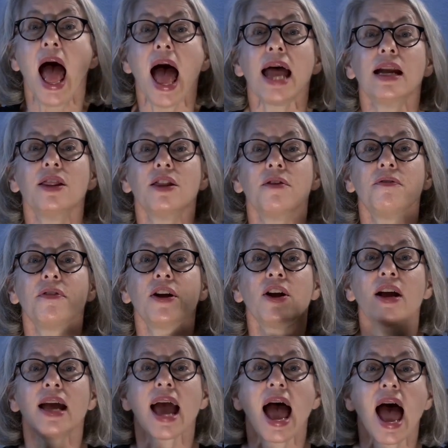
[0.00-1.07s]
and in the
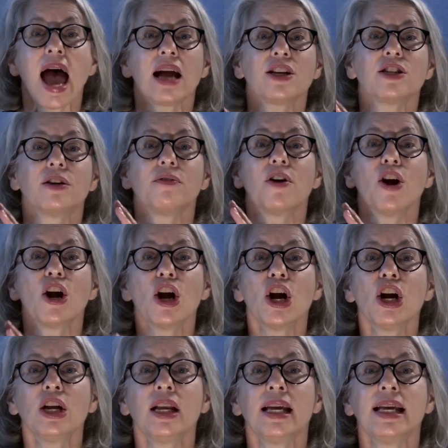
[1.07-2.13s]
very act of
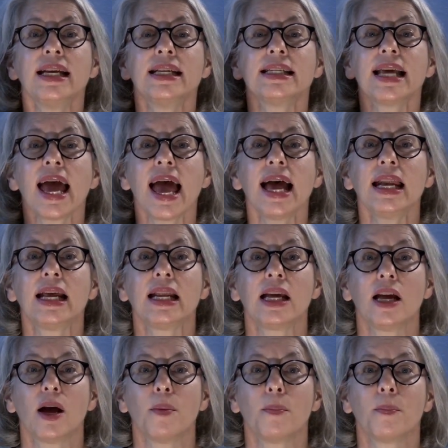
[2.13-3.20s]
hurling his head at
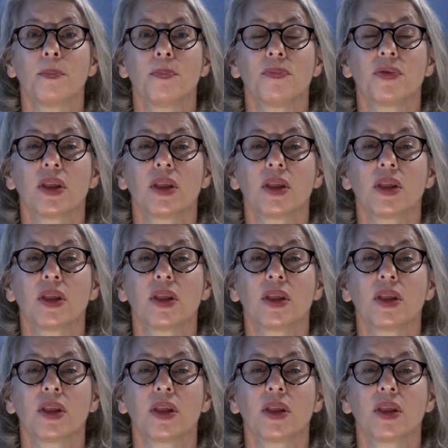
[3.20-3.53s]
him.